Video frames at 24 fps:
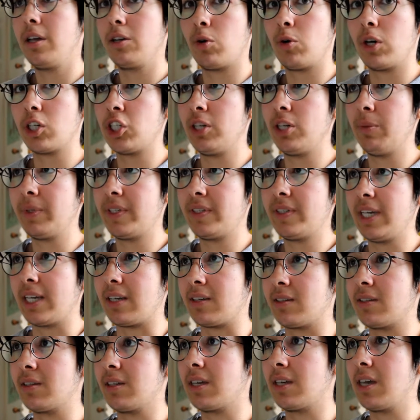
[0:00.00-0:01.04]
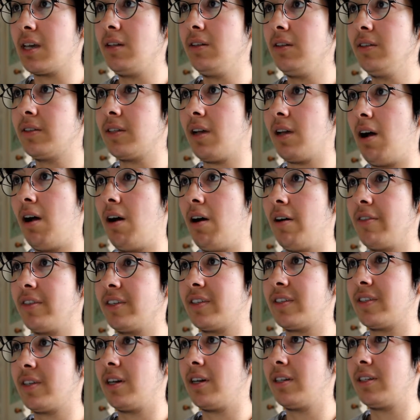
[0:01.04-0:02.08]
Question number 6. Gills are the
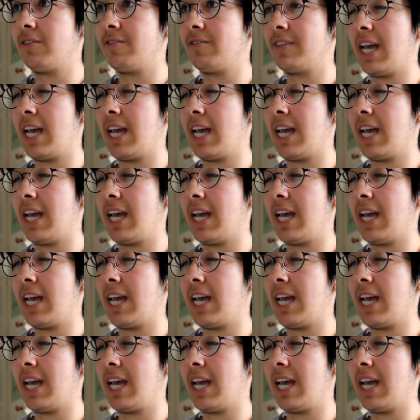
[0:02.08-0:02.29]
site